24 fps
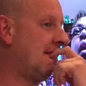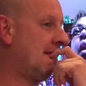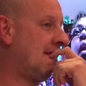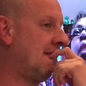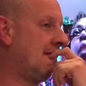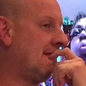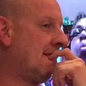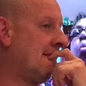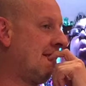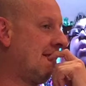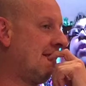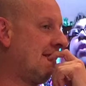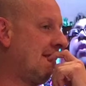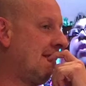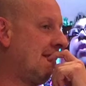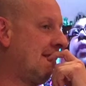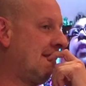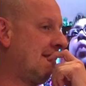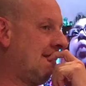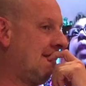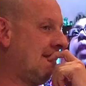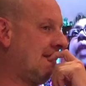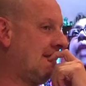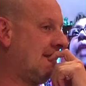more than
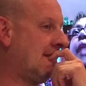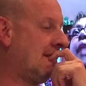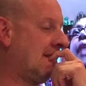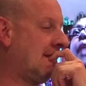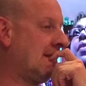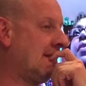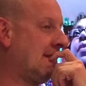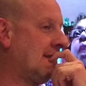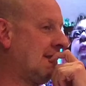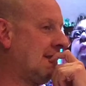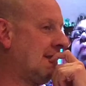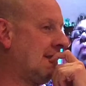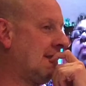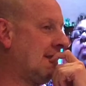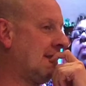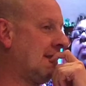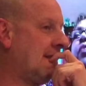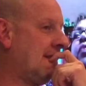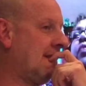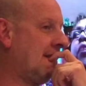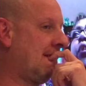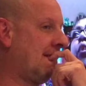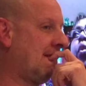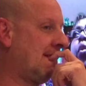what I saw
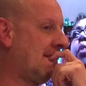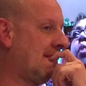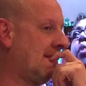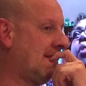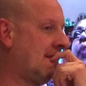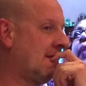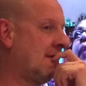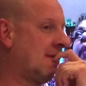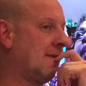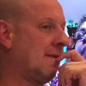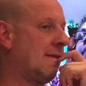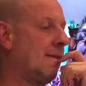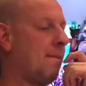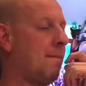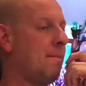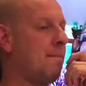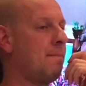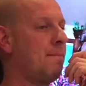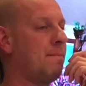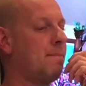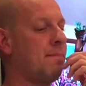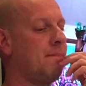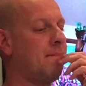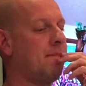before because I
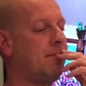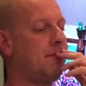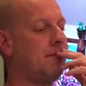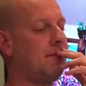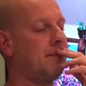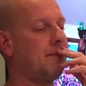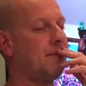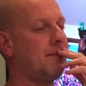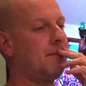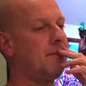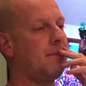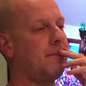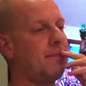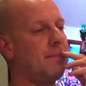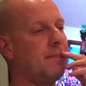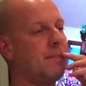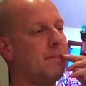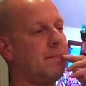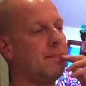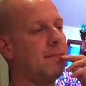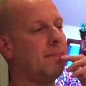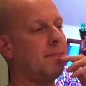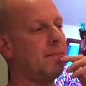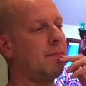was always looking
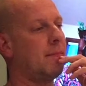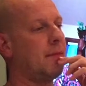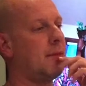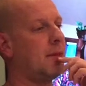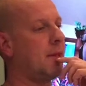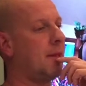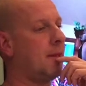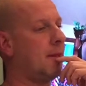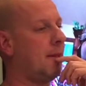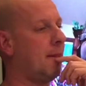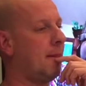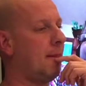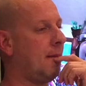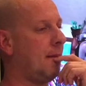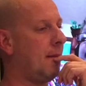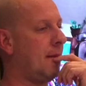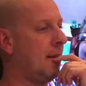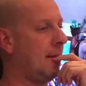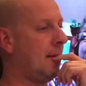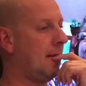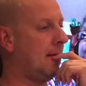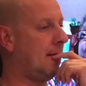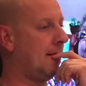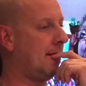for a
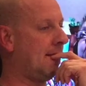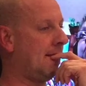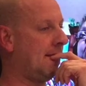manifestation